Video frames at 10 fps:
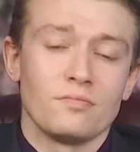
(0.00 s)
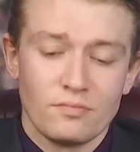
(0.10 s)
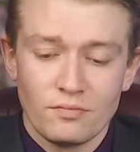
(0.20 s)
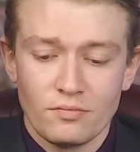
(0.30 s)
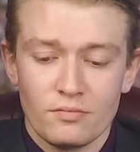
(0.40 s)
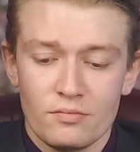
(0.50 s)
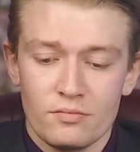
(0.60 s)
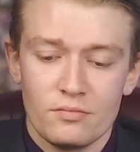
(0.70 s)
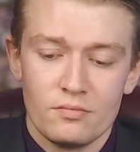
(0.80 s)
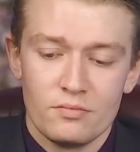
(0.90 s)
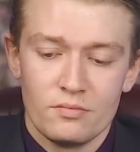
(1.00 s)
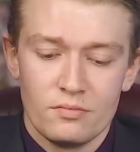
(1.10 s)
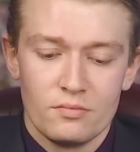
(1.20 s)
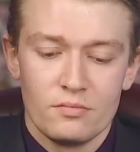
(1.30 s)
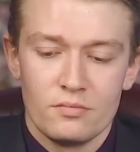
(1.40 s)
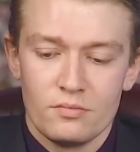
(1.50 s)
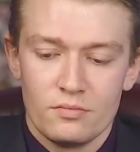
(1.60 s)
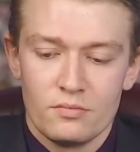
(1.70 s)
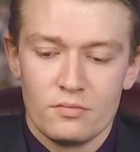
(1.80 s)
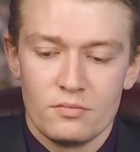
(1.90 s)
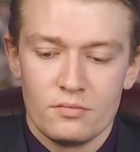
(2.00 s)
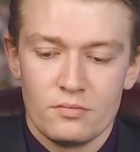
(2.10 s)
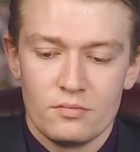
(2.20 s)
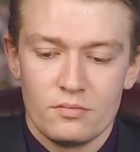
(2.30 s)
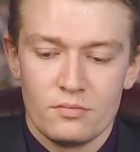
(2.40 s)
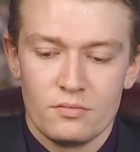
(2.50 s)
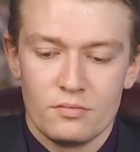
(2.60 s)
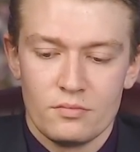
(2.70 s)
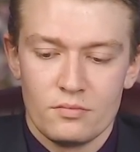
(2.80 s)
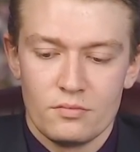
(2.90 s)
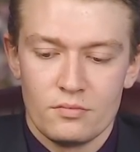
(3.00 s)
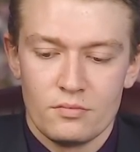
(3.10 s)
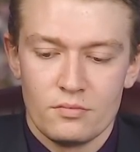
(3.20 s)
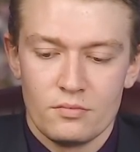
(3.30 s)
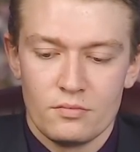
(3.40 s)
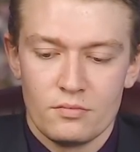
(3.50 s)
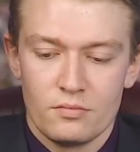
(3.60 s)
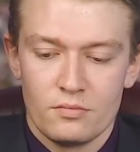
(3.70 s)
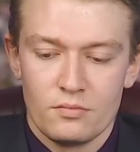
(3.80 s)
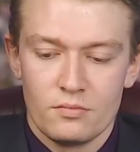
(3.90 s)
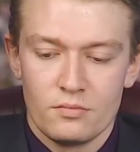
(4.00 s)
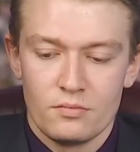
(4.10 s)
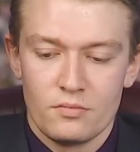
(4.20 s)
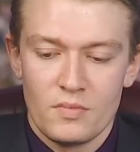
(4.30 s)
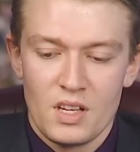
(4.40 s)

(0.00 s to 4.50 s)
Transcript: This person isn't speaking.